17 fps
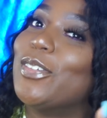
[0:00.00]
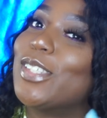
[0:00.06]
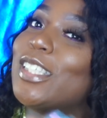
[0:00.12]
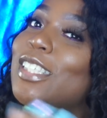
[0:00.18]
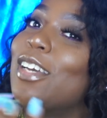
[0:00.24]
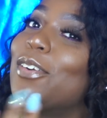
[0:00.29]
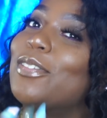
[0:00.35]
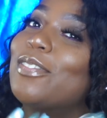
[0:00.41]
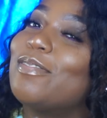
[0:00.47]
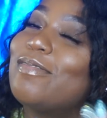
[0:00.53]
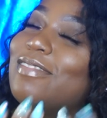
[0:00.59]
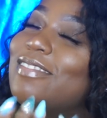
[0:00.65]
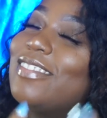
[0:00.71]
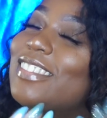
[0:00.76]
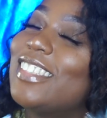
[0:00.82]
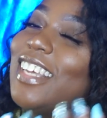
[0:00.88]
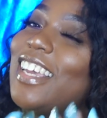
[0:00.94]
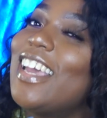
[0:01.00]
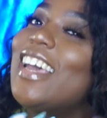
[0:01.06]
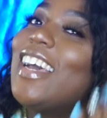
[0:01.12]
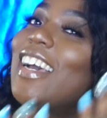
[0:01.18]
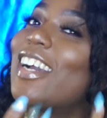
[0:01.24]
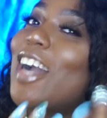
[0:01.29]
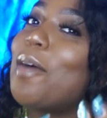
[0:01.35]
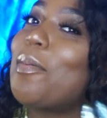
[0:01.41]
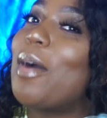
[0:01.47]
So
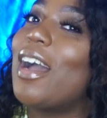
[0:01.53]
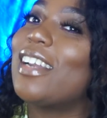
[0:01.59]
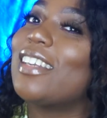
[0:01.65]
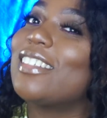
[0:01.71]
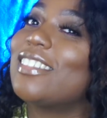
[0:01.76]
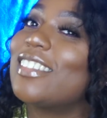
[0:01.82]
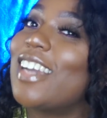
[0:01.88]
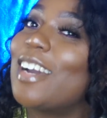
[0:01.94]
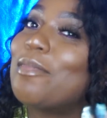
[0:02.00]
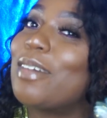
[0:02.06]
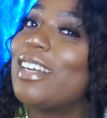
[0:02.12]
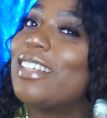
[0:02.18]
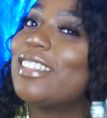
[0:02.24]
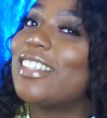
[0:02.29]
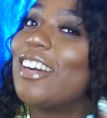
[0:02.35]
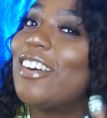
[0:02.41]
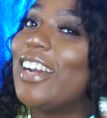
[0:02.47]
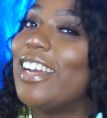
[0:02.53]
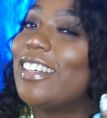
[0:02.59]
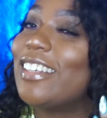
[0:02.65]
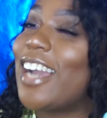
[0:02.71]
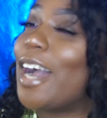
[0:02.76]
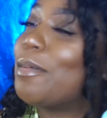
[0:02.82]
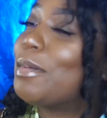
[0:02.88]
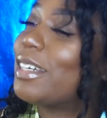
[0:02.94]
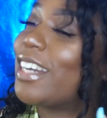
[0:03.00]
come on, go ahead,
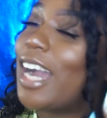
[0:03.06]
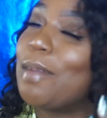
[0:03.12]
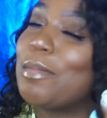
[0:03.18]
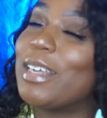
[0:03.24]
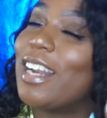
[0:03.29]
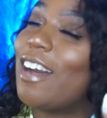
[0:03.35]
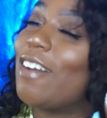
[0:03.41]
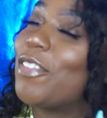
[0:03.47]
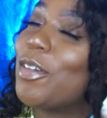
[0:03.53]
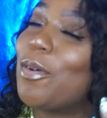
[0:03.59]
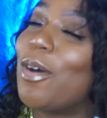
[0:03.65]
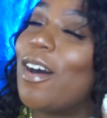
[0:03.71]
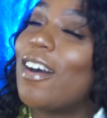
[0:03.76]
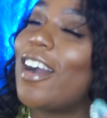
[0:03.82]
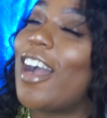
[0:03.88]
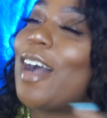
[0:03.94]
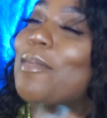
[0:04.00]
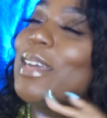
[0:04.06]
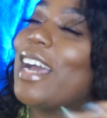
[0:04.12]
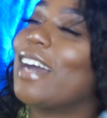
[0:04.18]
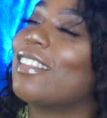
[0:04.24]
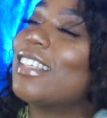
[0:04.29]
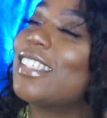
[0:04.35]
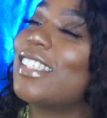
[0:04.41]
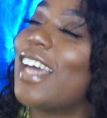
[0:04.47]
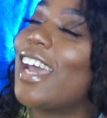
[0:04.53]
comment off the wall, comment out
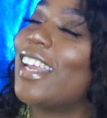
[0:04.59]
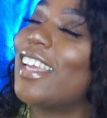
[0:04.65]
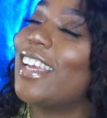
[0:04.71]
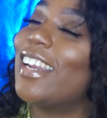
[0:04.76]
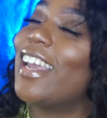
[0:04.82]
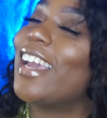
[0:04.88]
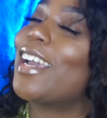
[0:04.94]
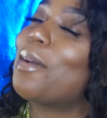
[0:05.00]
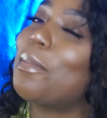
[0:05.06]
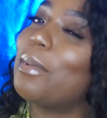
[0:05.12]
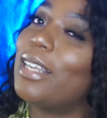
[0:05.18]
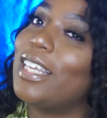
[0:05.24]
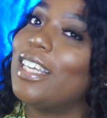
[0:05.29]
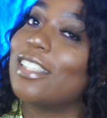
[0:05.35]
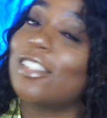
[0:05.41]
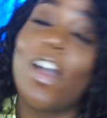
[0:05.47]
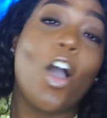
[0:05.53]
the side of your neck, please.